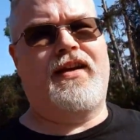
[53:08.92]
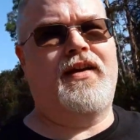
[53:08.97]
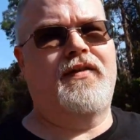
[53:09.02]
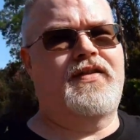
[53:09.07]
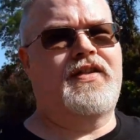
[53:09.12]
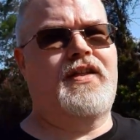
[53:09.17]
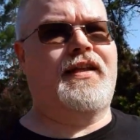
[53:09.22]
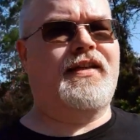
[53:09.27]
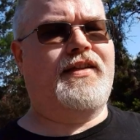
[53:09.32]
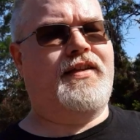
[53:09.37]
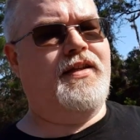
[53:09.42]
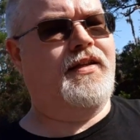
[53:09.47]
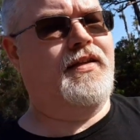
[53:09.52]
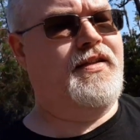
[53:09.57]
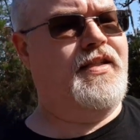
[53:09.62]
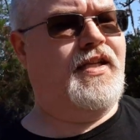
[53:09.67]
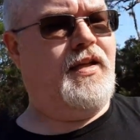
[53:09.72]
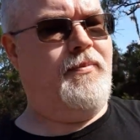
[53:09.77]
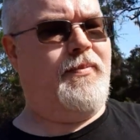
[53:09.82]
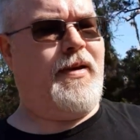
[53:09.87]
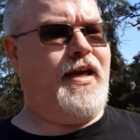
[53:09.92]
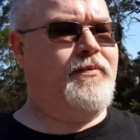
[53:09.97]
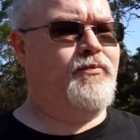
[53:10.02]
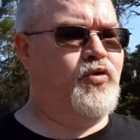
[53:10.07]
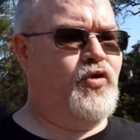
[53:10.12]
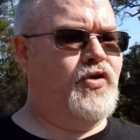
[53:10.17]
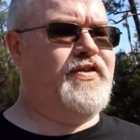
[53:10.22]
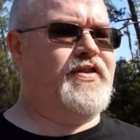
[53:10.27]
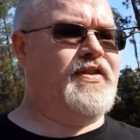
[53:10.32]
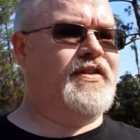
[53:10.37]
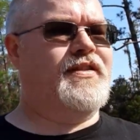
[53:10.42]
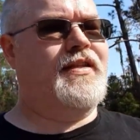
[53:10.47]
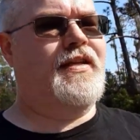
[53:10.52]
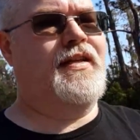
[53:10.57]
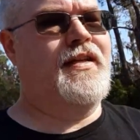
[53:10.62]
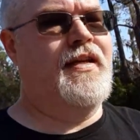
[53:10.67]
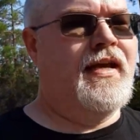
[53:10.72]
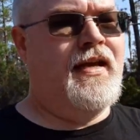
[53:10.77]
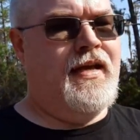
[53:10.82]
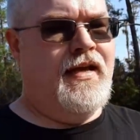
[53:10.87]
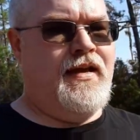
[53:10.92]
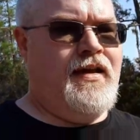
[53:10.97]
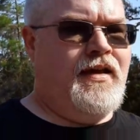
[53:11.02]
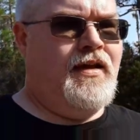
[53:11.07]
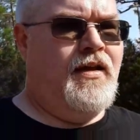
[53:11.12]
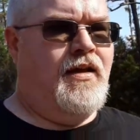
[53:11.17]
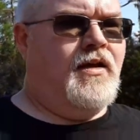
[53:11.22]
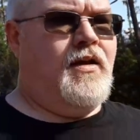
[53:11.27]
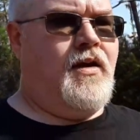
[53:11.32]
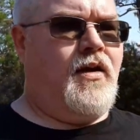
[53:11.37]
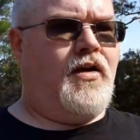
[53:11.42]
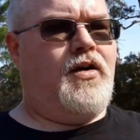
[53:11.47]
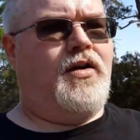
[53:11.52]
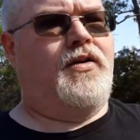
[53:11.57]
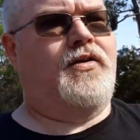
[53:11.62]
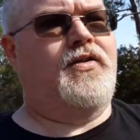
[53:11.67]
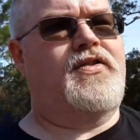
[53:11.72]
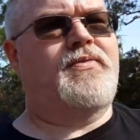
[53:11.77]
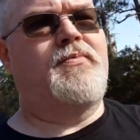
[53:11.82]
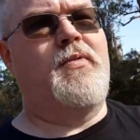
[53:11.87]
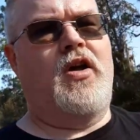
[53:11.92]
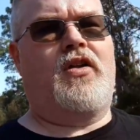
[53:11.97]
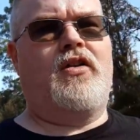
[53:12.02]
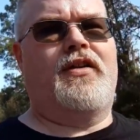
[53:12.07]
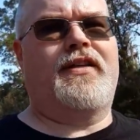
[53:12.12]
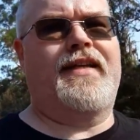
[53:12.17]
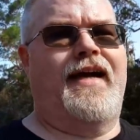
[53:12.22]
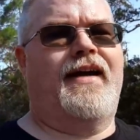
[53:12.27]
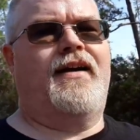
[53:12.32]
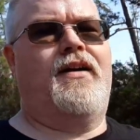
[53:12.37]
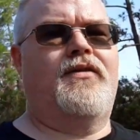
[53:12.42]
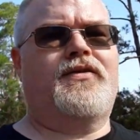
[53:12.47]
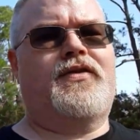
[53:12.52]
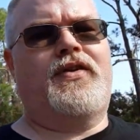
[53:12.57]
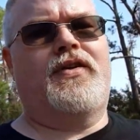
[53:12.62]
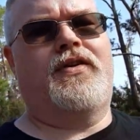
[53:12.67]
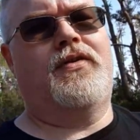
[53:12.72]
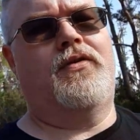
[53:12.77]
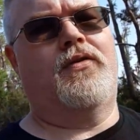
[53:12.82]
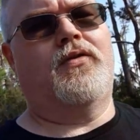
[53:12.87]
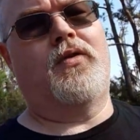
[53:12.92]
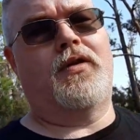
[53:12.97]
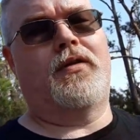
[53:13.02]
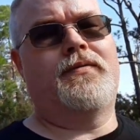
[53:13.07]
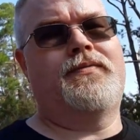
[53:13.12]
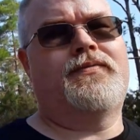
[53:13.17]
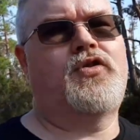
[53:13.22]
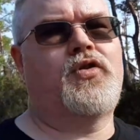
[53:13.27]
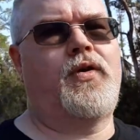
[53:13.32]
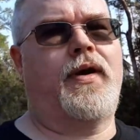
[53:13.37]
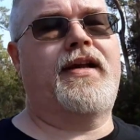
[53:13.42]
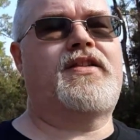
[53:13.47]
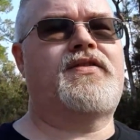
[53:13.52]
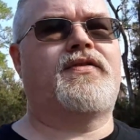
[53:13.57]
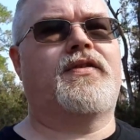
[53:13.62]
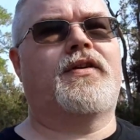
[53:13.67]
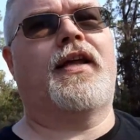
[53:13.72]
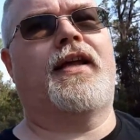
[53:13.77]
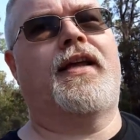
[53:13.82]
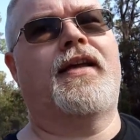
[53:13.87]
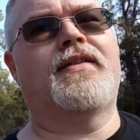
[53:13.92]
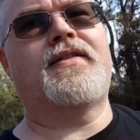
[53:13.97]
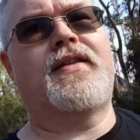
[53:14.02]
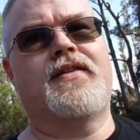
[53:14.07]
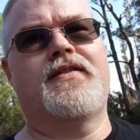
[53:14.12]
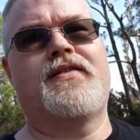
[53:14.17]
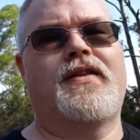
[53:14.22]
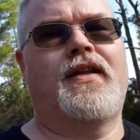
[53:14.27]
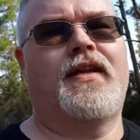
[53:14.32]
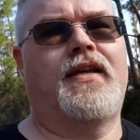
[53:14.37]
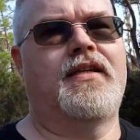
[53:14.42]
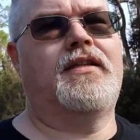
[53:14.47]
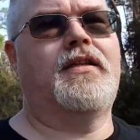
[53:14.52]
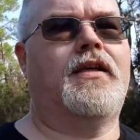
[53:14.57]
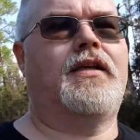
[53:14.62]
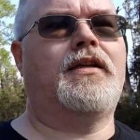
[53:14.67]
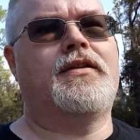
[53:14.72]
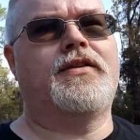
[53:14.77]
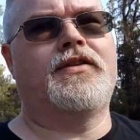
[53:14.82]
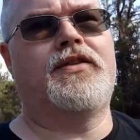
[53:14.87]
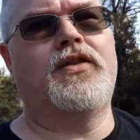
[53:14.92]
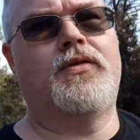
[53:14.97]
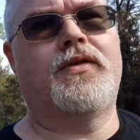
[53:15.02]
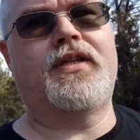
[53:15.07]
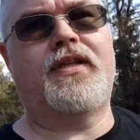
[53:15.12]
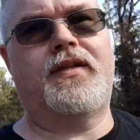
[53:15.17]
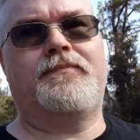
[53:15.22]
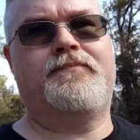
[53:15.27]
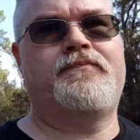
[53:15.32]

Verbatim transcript: off to like the telepath prison are smuggled out or transferred, I guess, because they can legally do it,